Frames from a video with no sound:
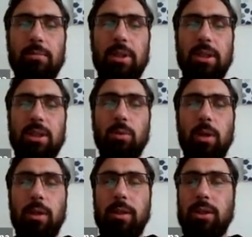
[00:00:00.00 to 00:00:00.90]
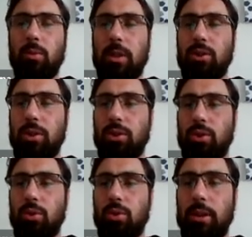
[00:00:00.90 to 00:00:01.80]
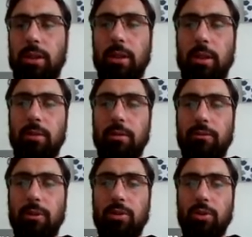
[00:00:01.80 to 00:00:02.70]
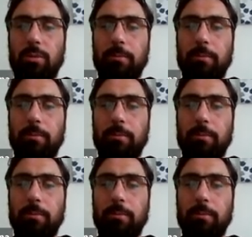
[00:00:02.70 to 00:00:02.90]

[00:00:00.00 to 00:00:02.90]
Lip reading: So this is what this question is usually referred to.